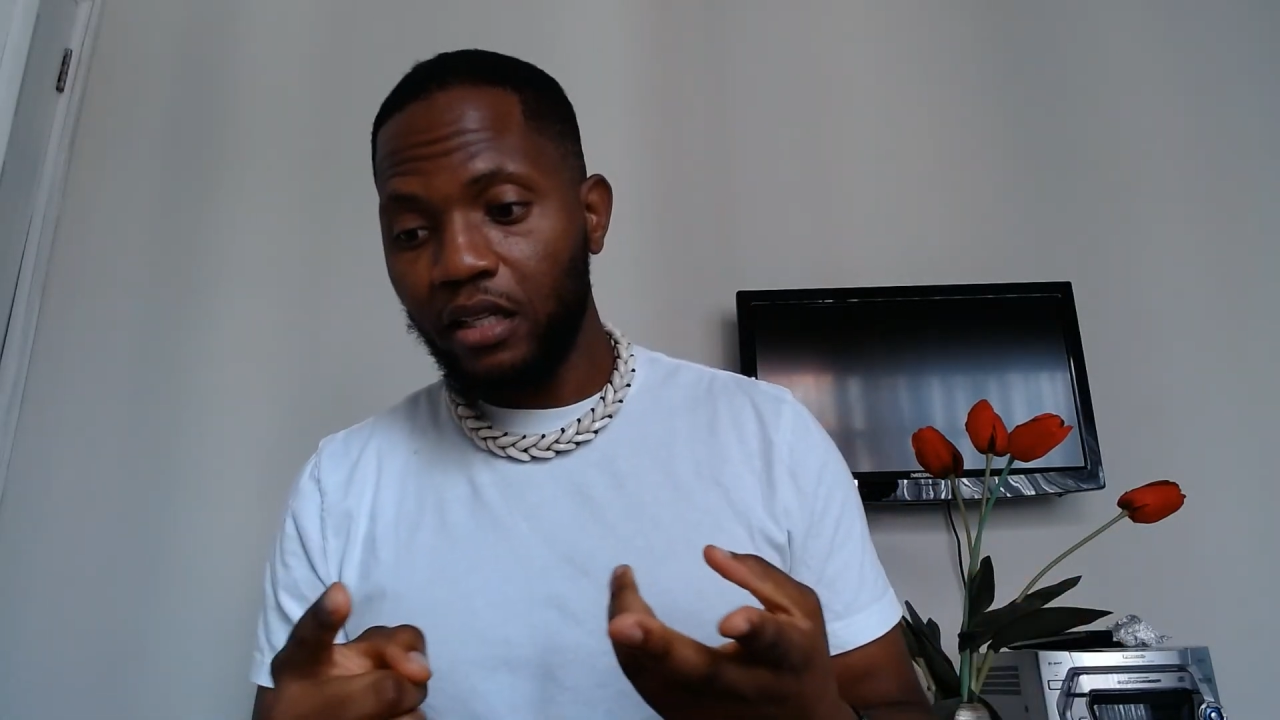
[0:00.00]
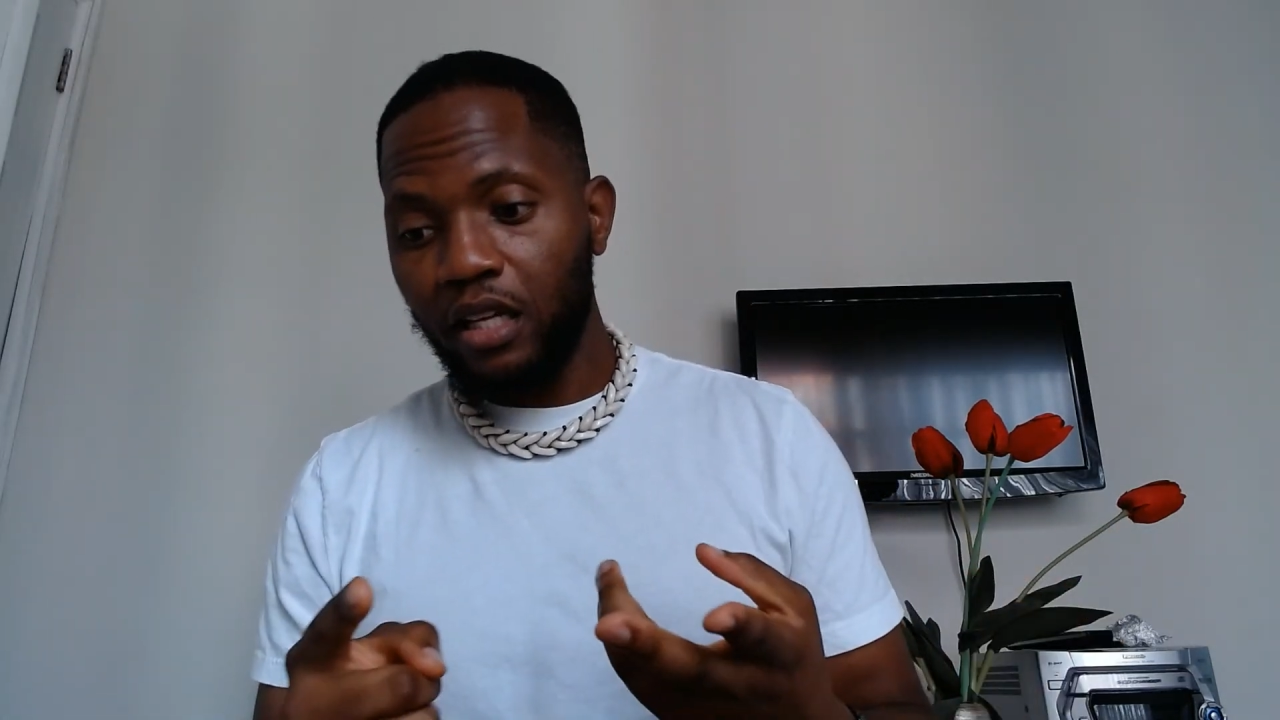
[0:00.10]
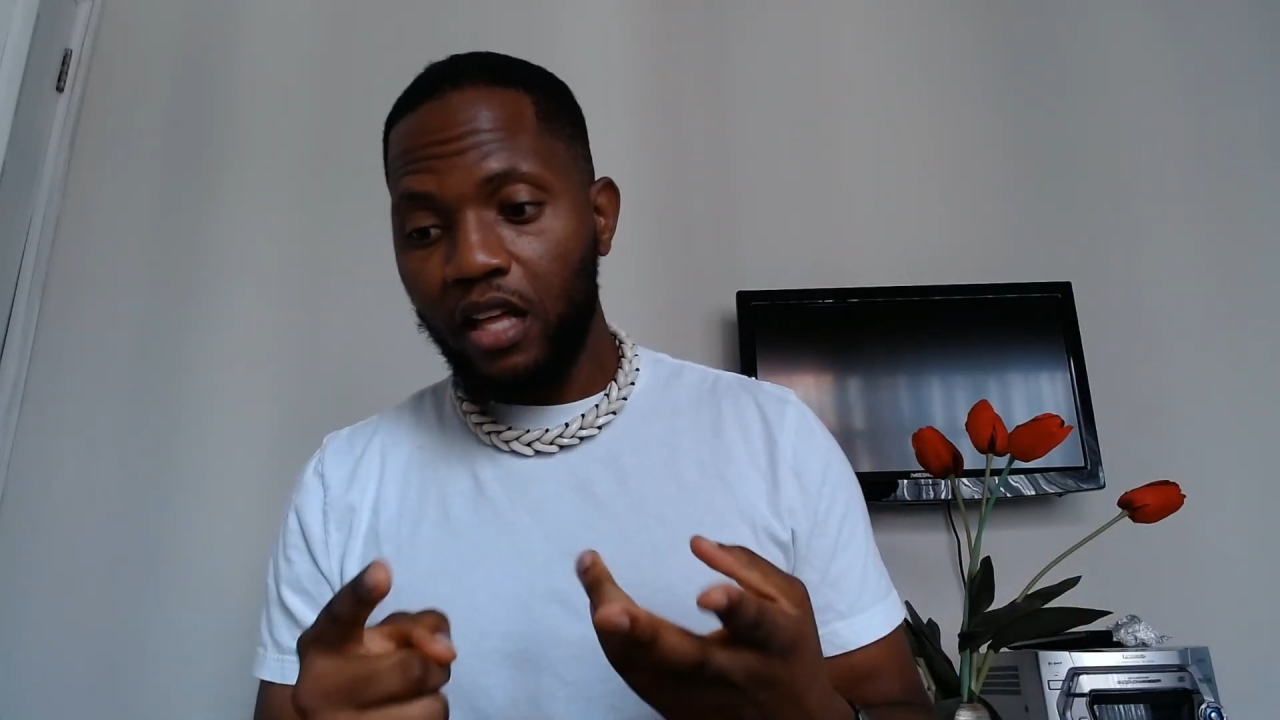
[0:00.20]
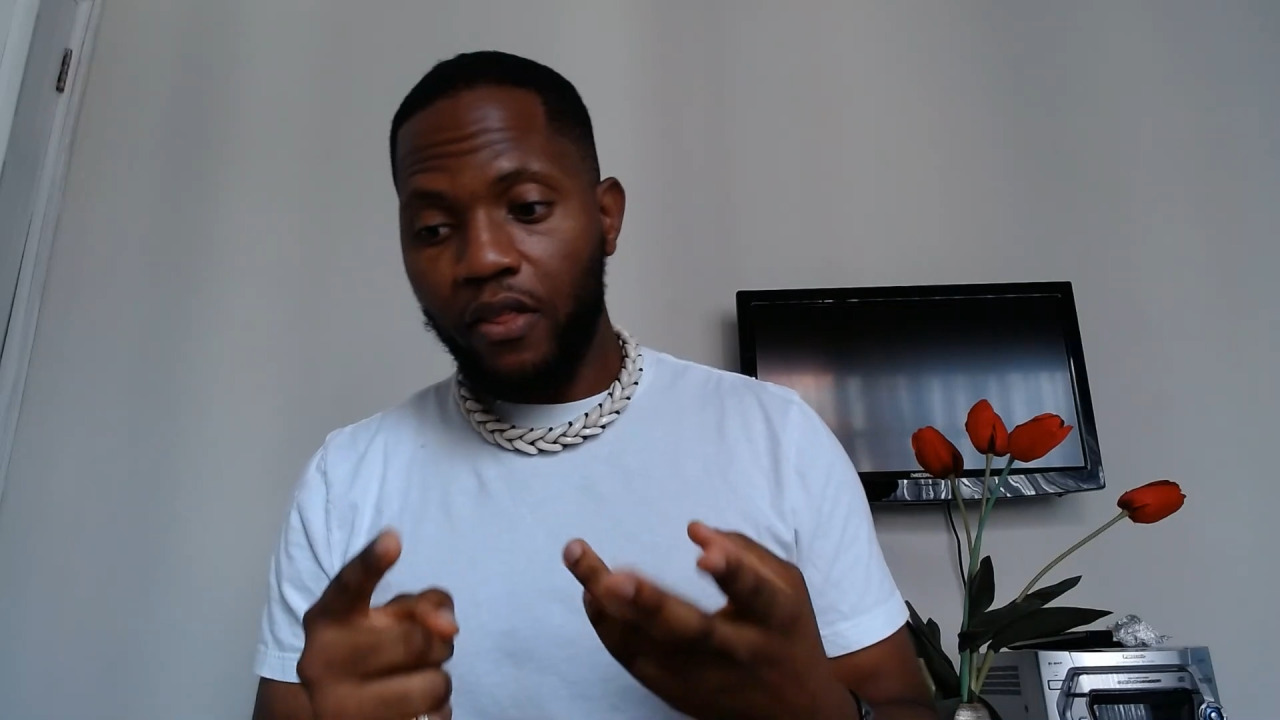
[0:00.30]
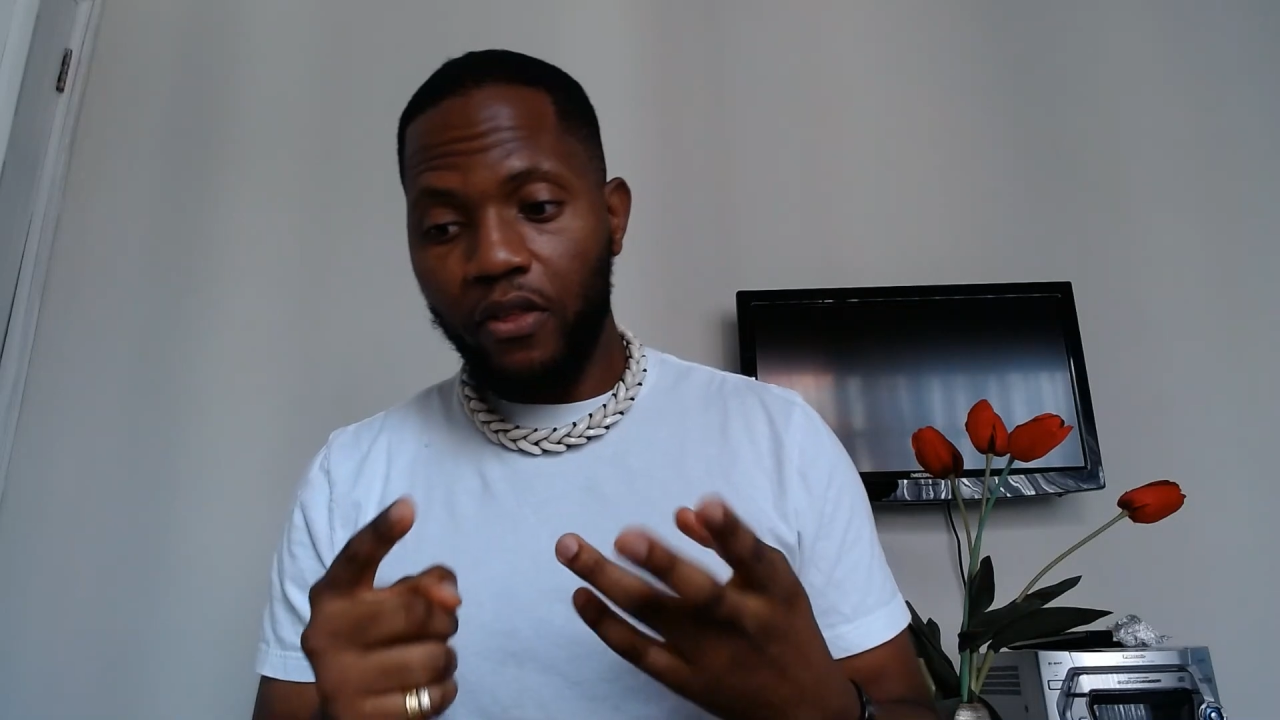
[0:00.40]

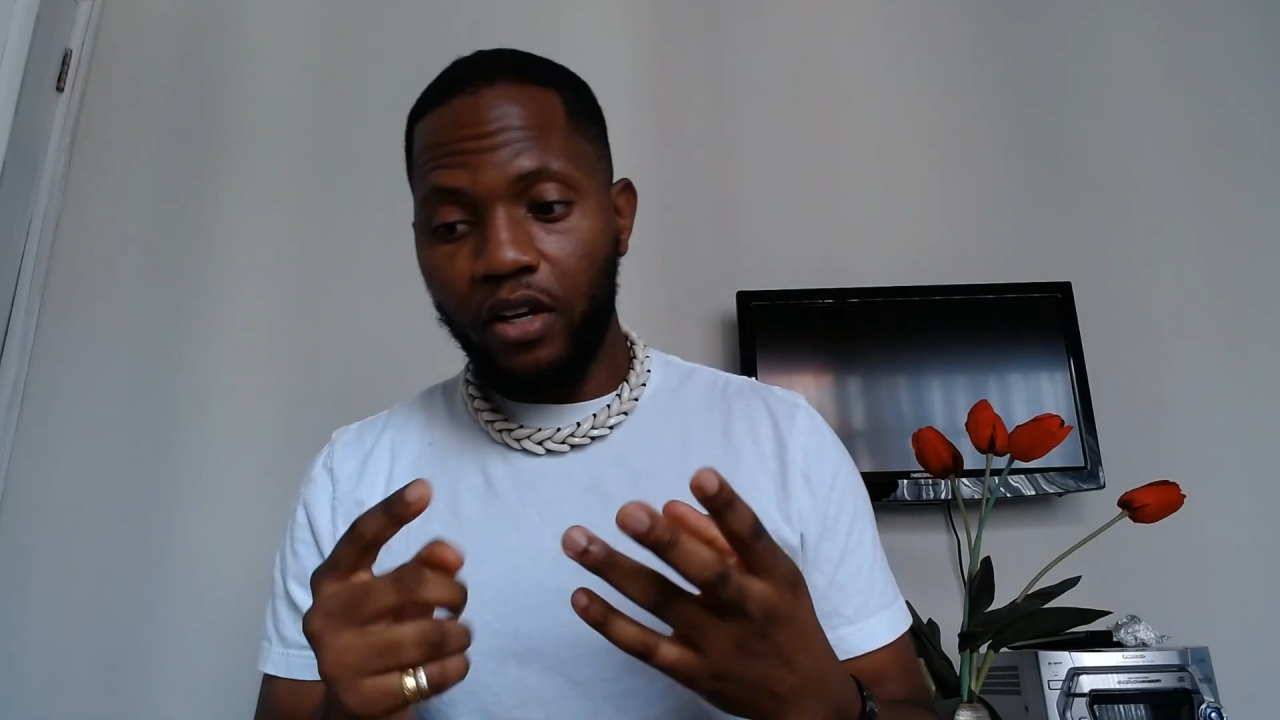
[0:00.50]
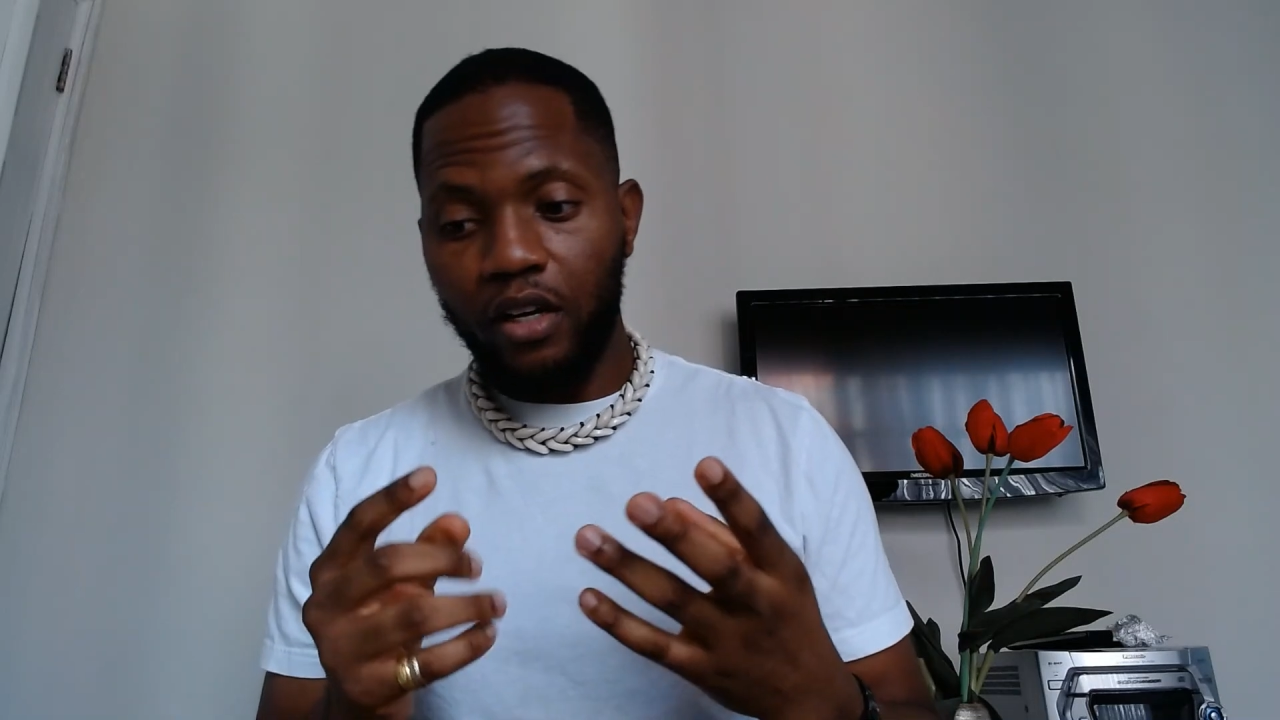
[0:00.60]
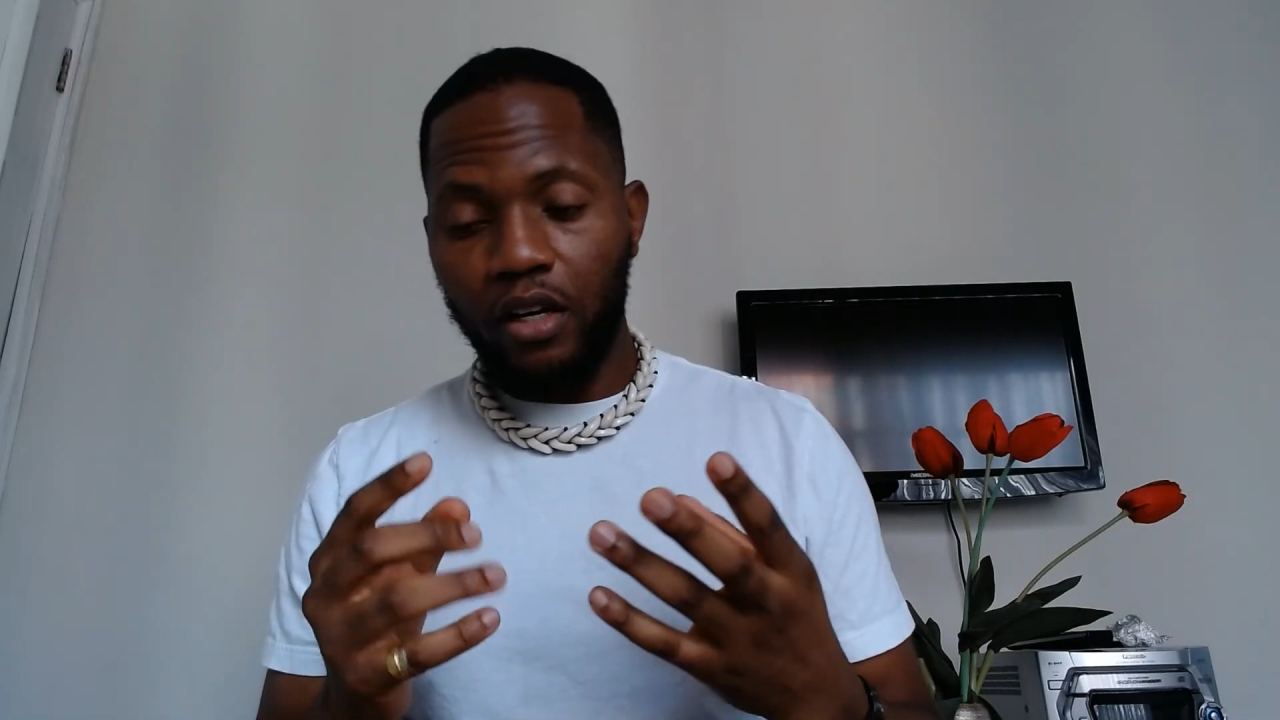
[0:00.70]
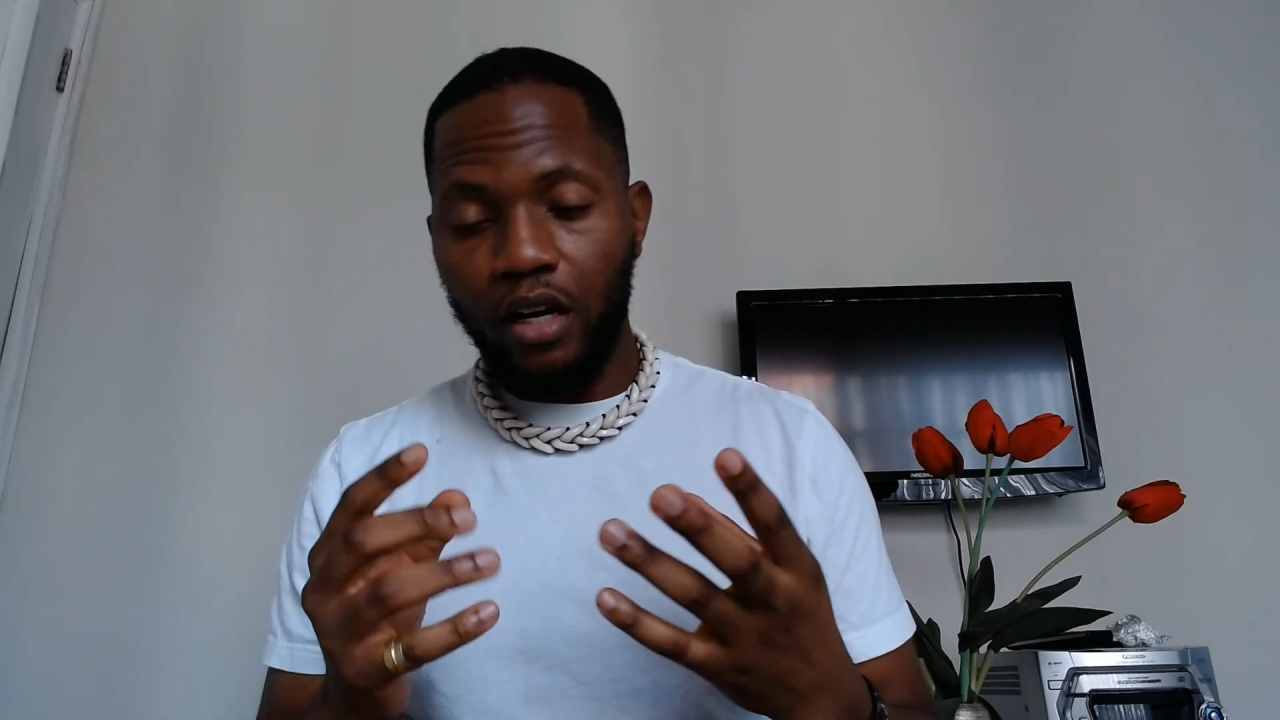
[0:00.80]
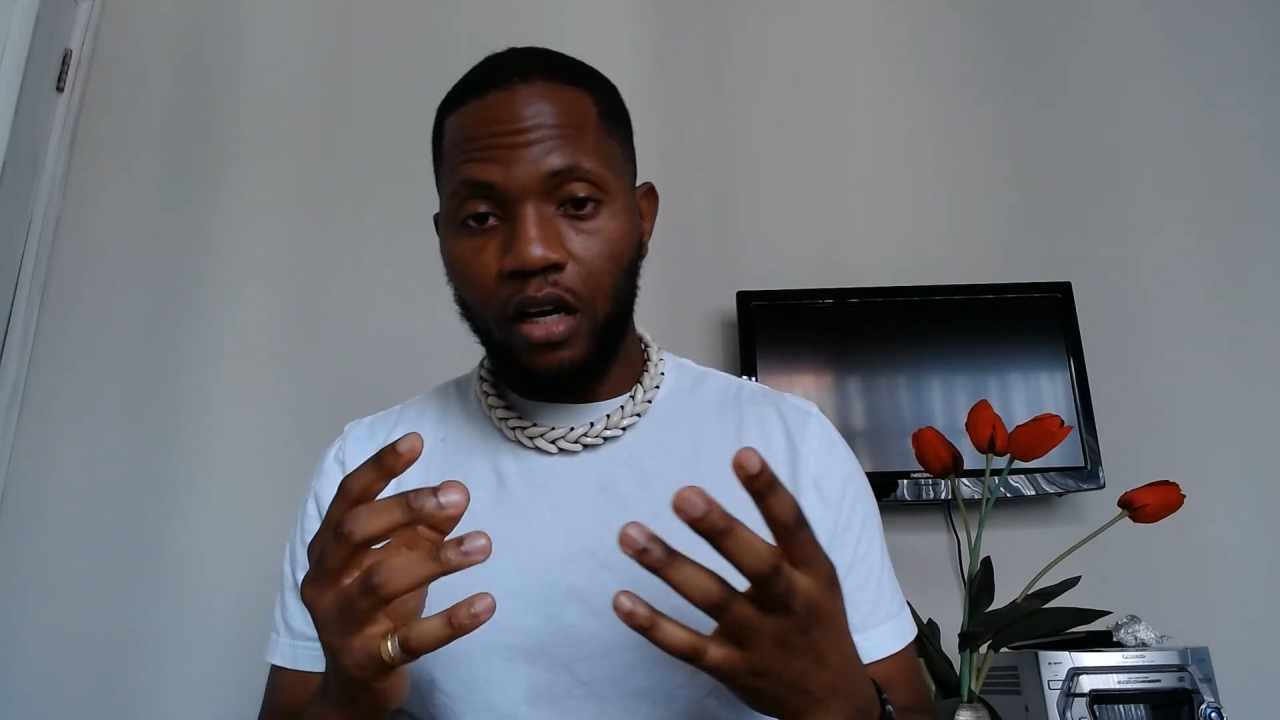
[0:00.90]

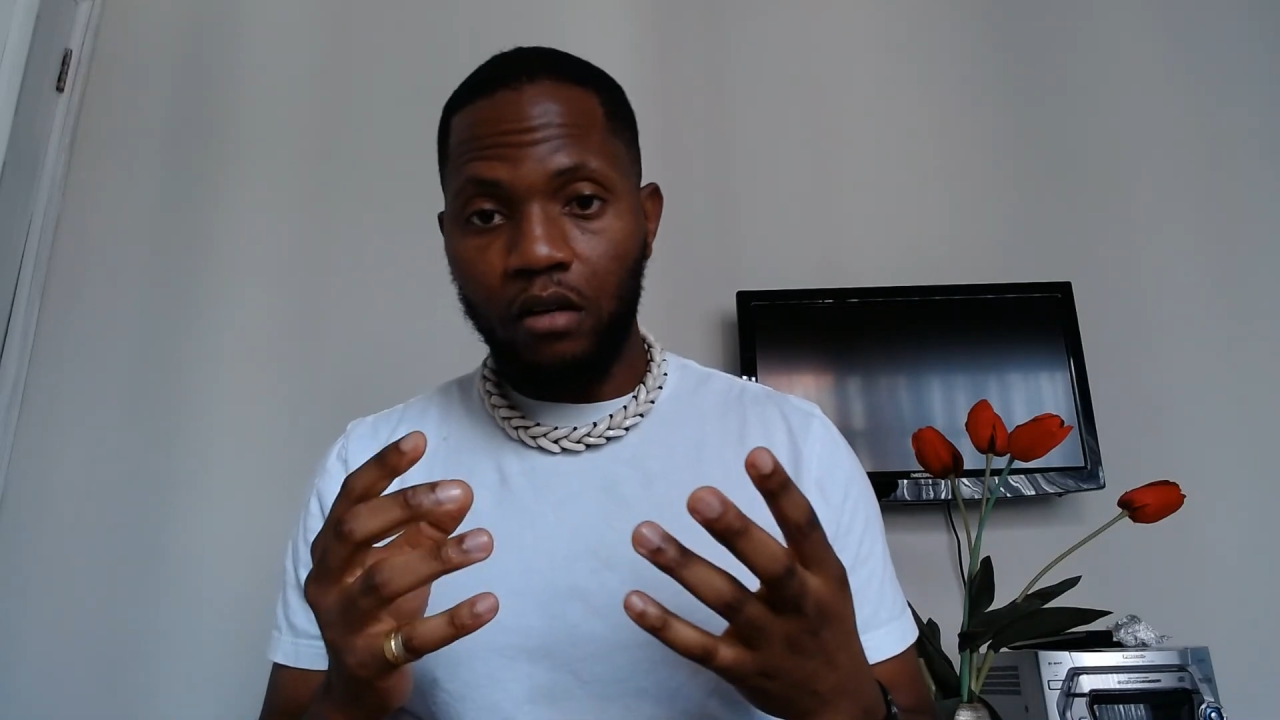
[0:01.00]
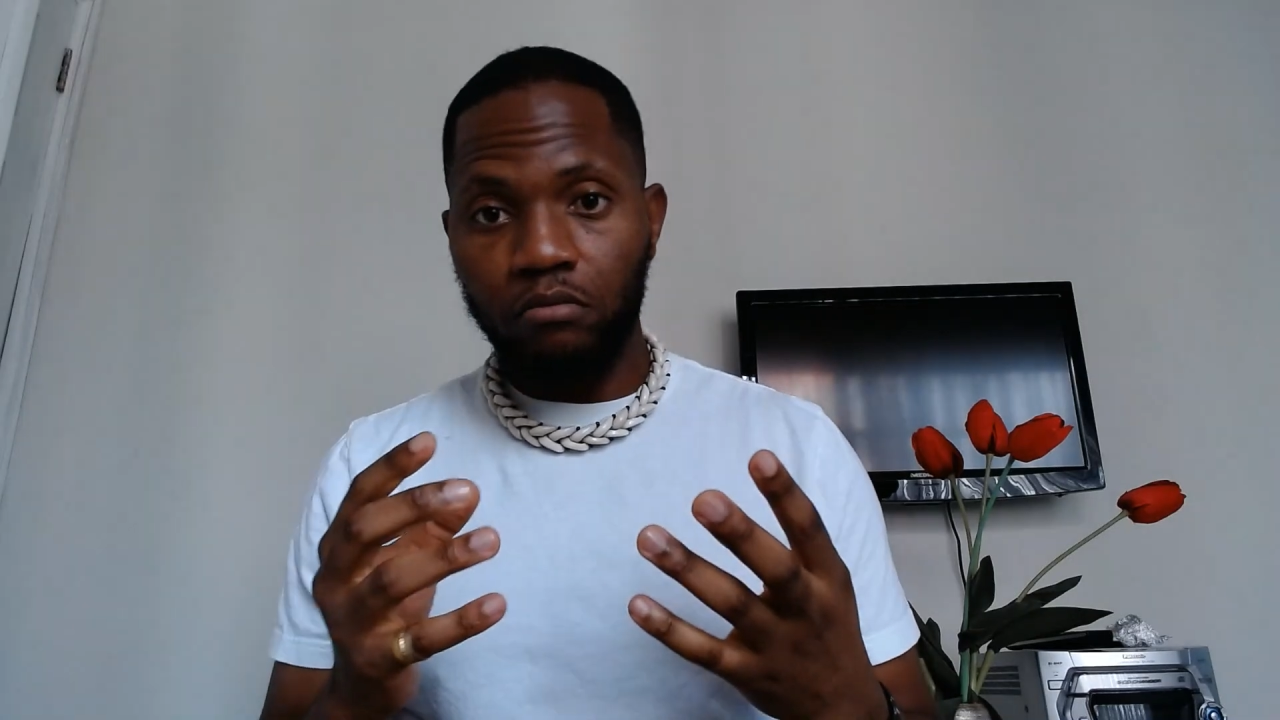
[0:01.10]
the